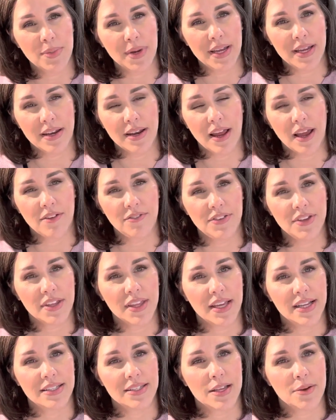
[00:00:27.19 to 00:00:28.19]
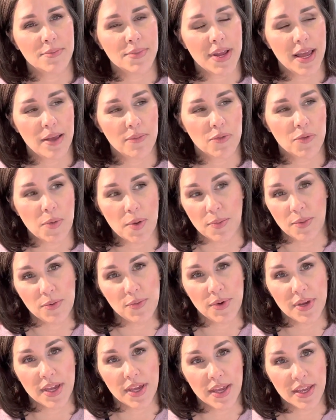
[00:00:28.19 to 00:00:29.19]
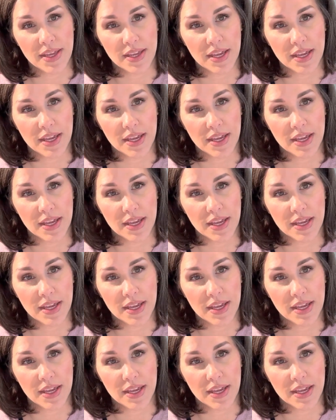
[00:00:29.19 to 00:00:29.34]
but I feel like sometimes maybe we can